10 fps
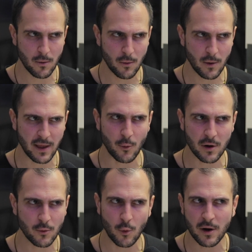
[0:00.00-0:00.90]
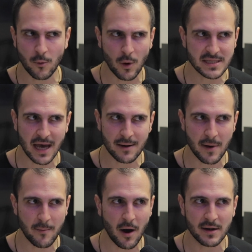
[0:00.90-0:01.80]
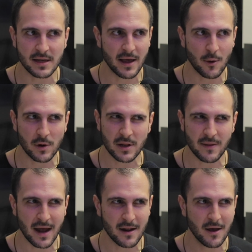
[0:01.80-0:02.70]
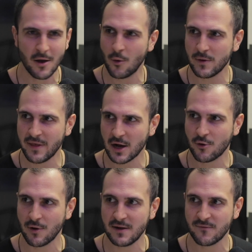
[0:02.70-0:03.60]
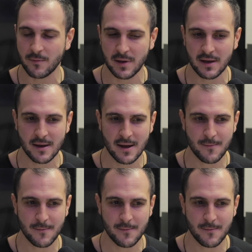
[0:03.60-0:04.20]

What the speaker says: Like where was that in my body? Like what did that create for me?